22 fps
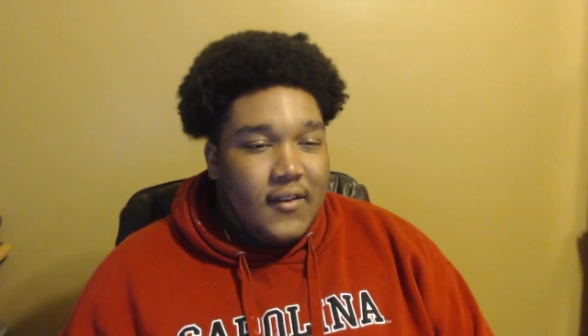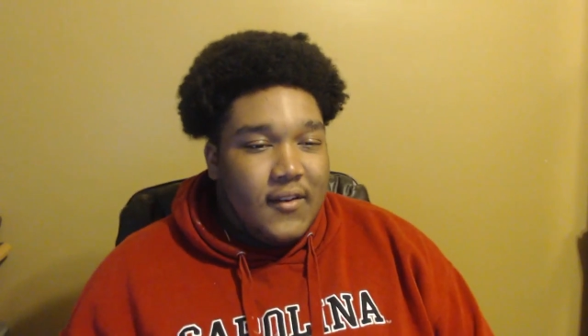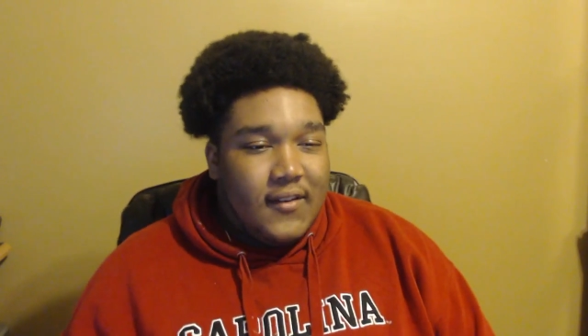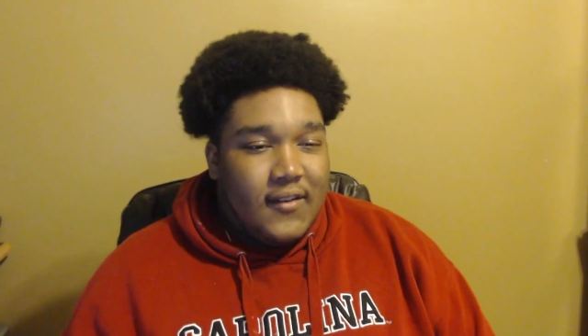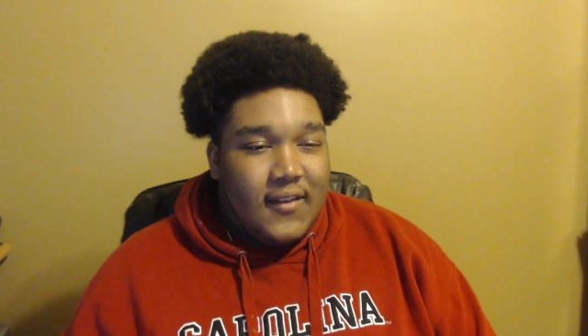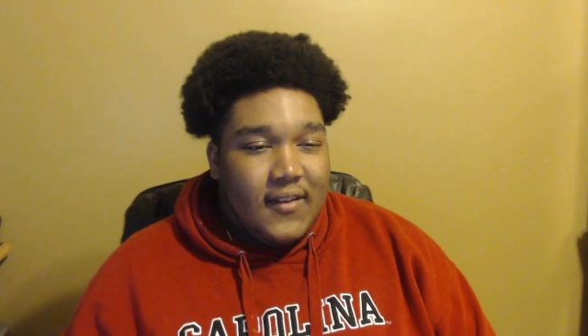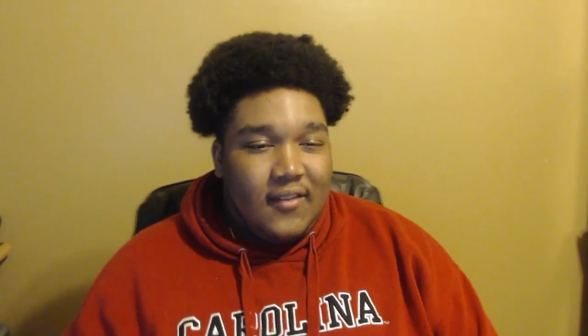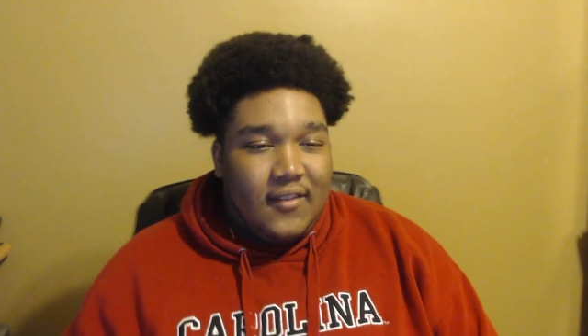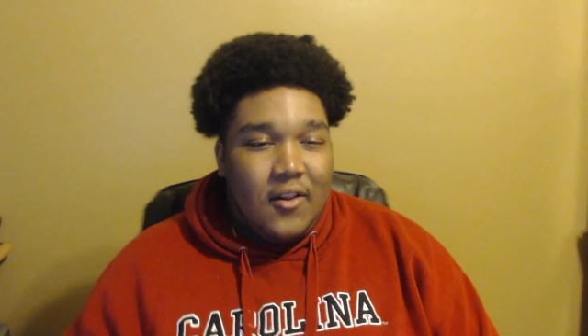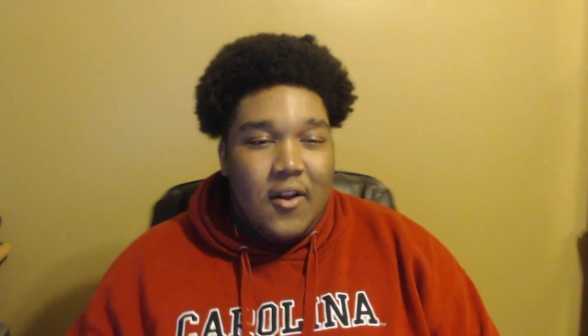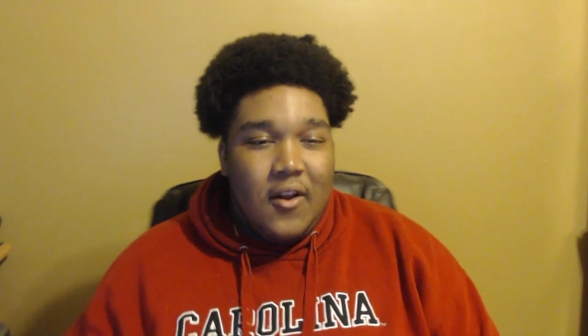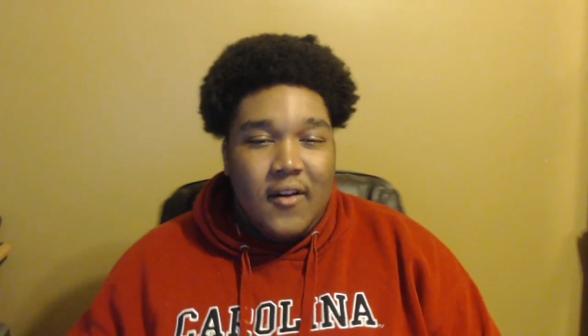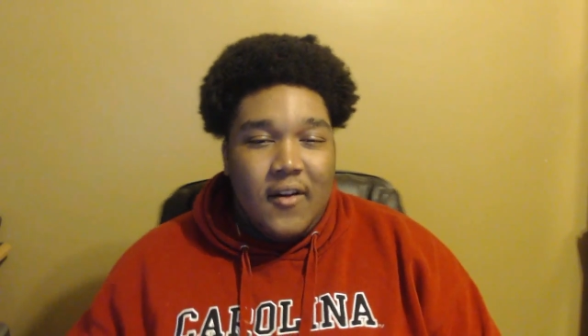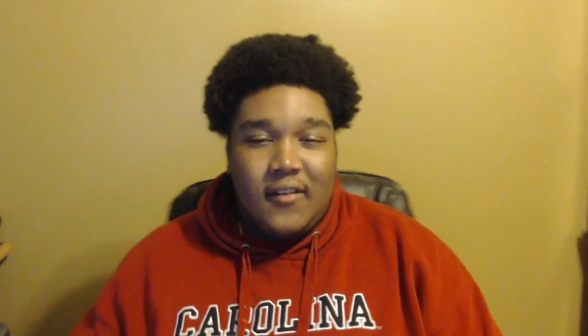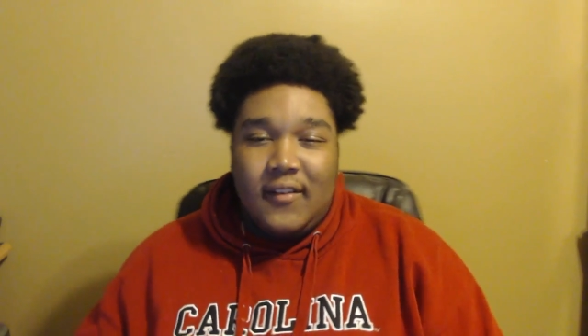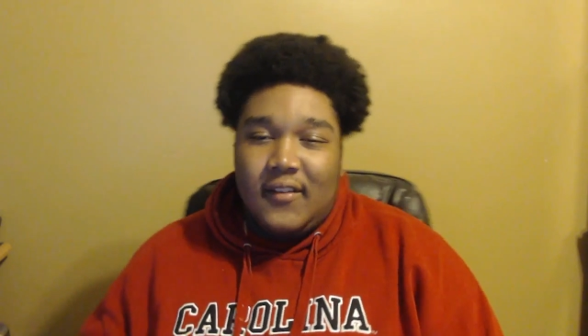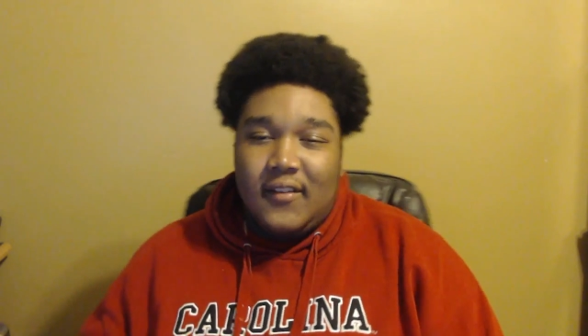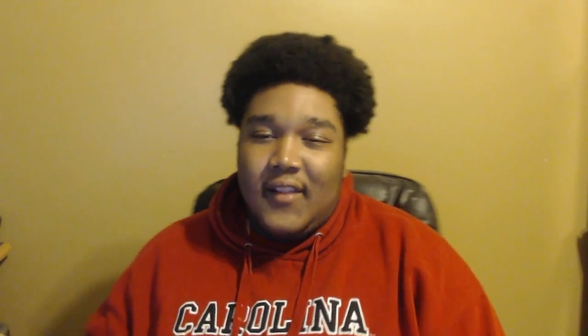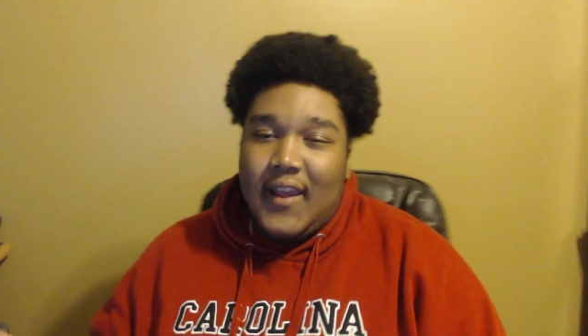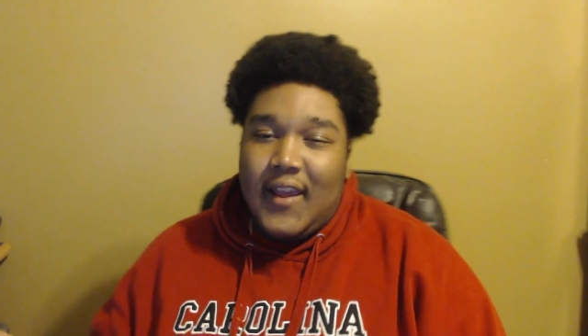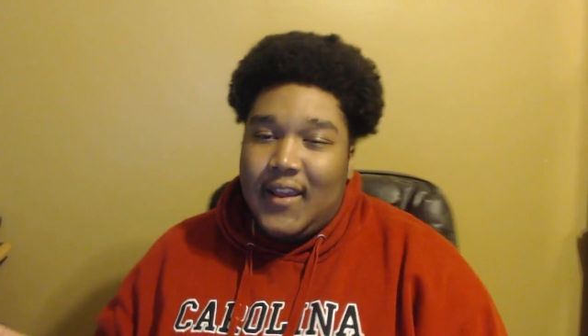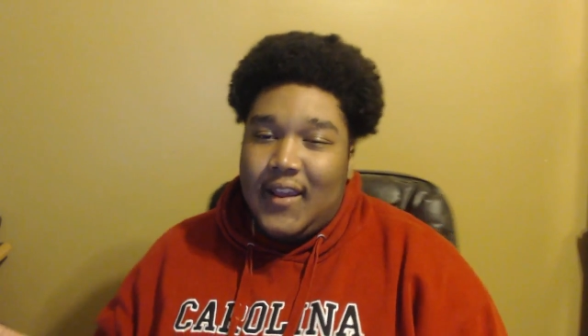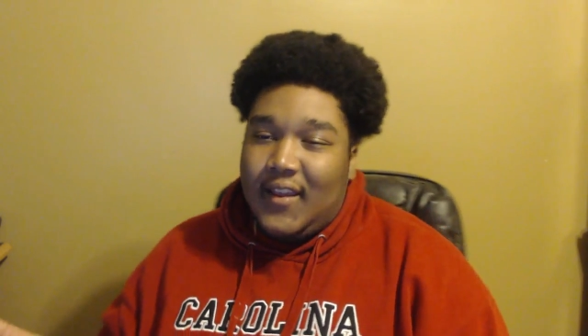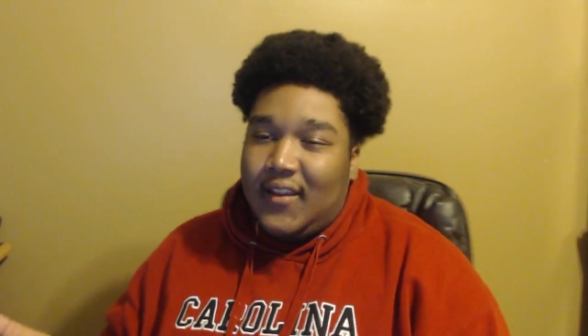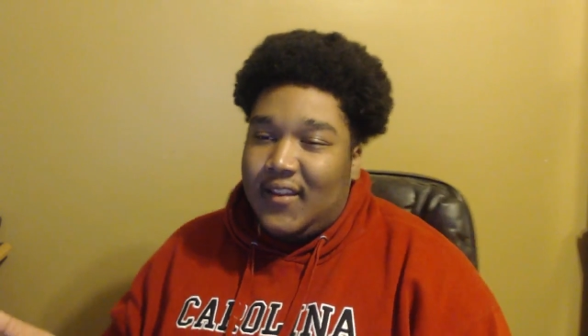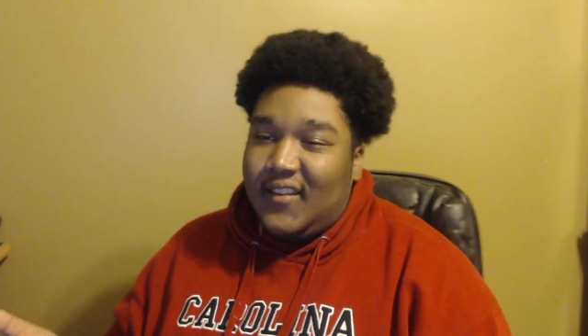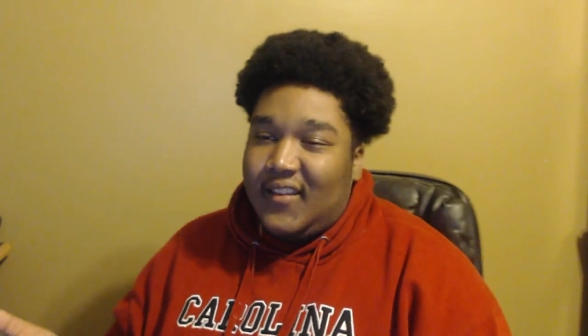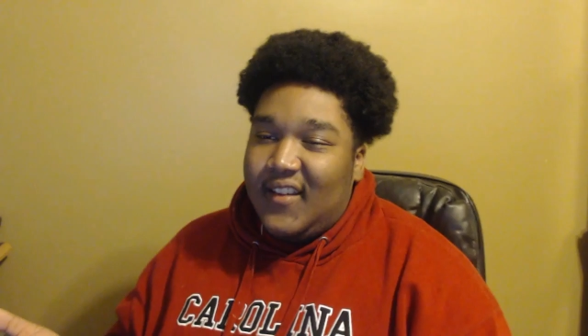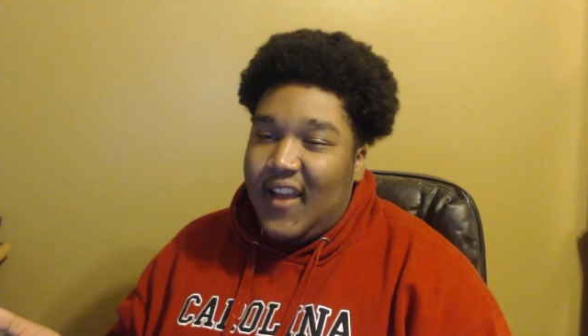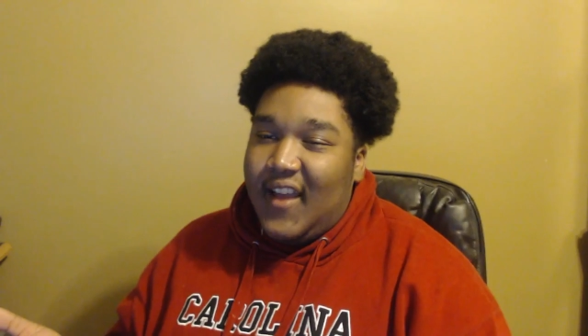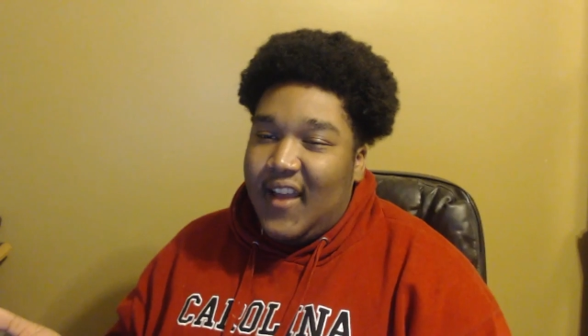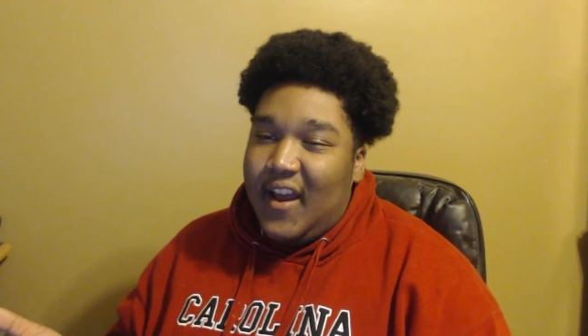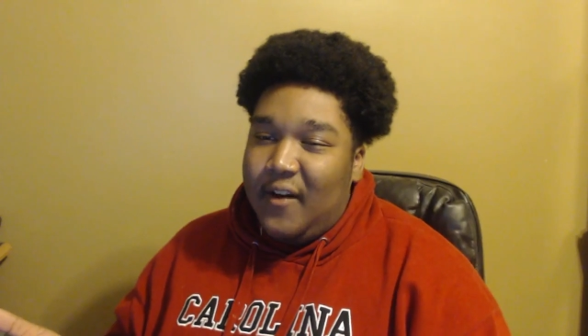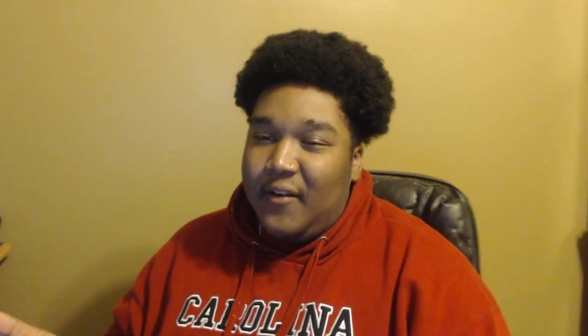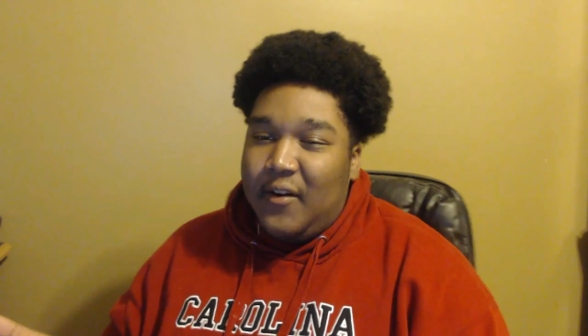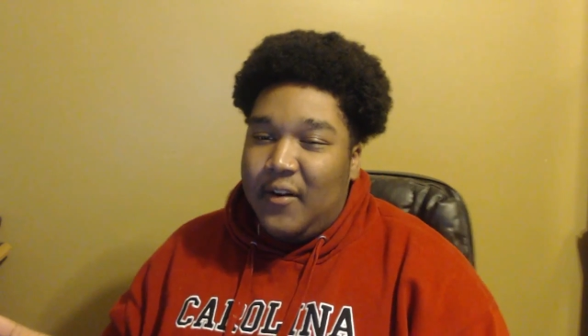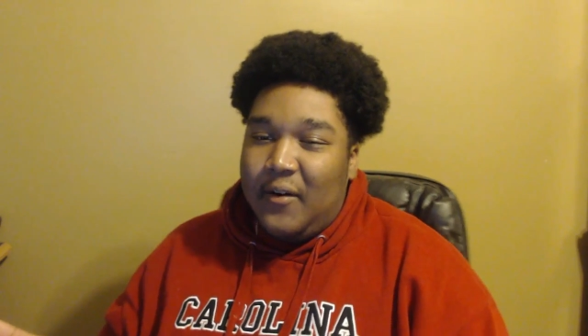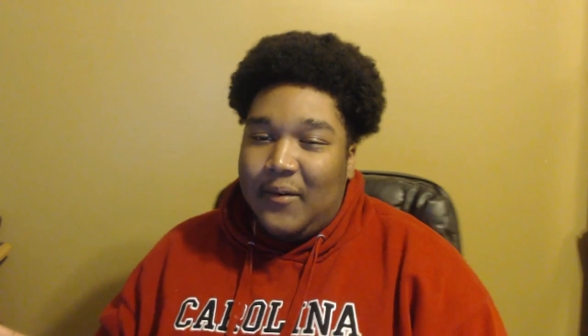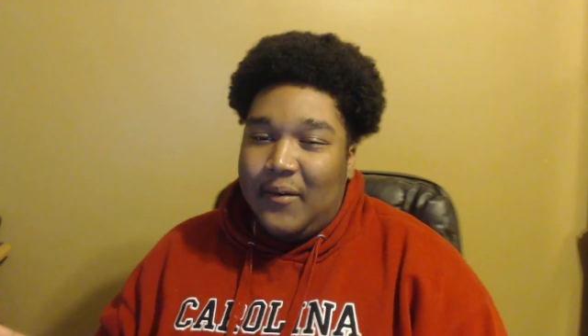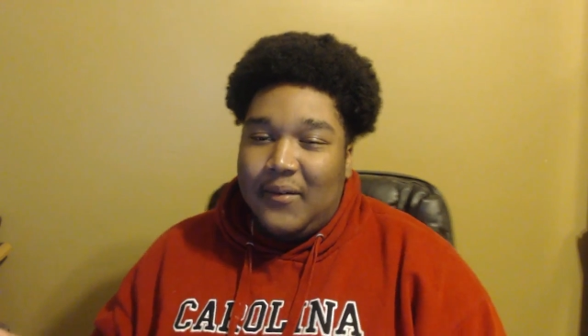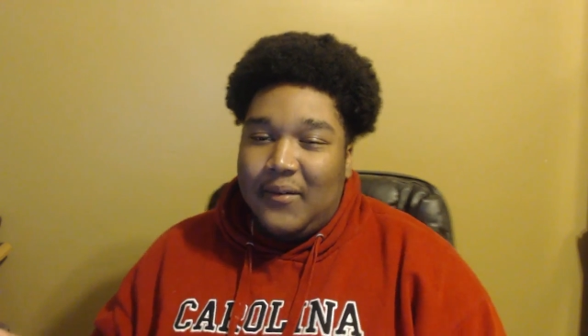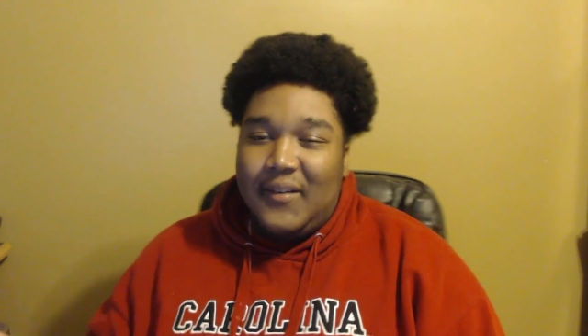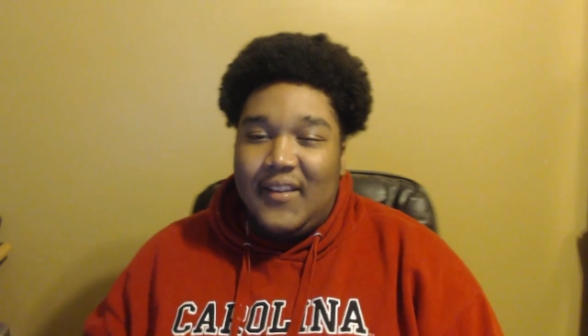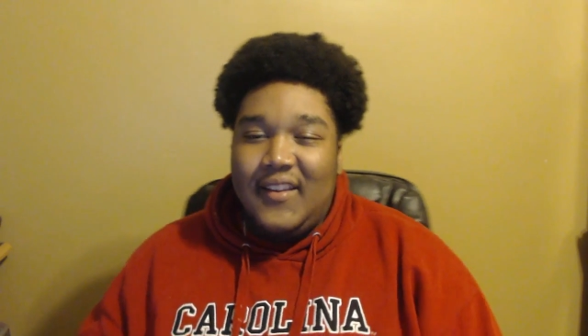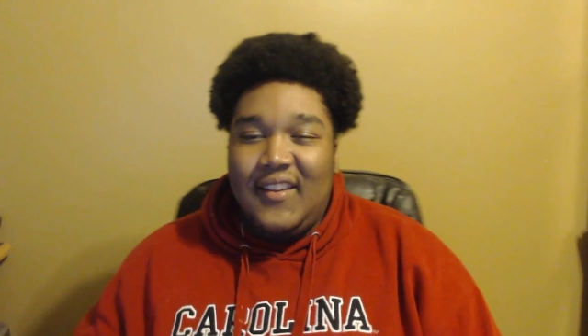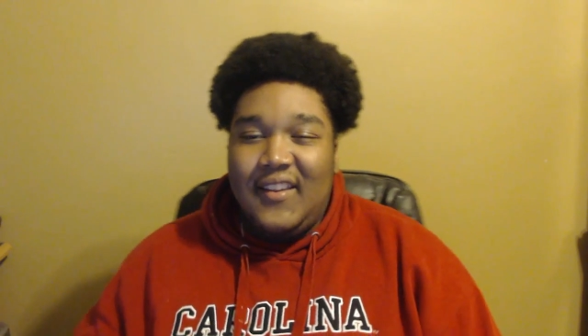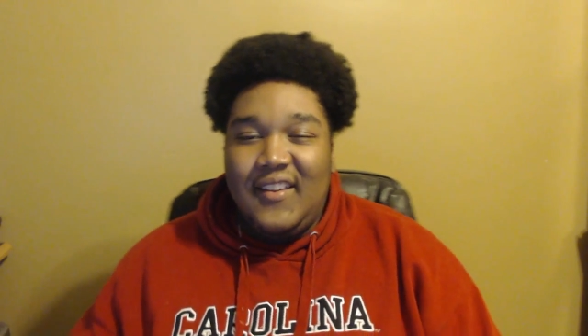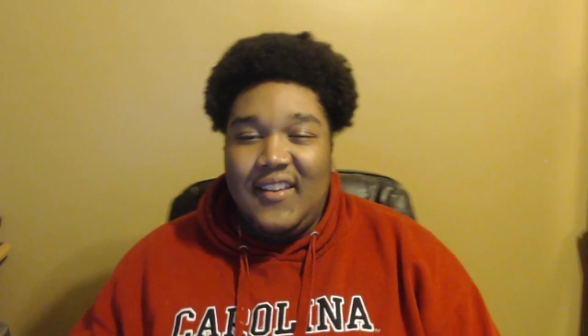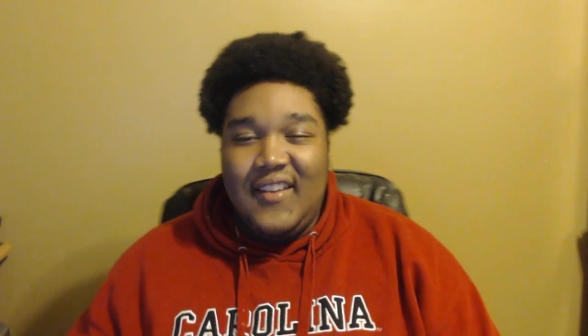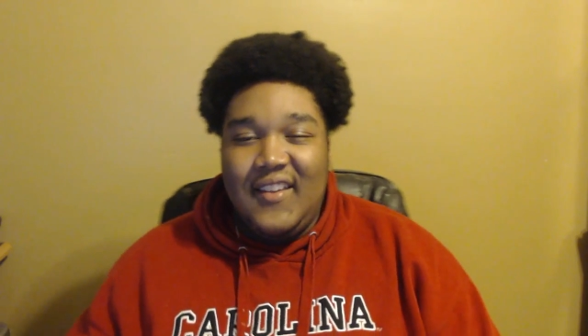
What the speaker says: Just as long as it's like, I don't know,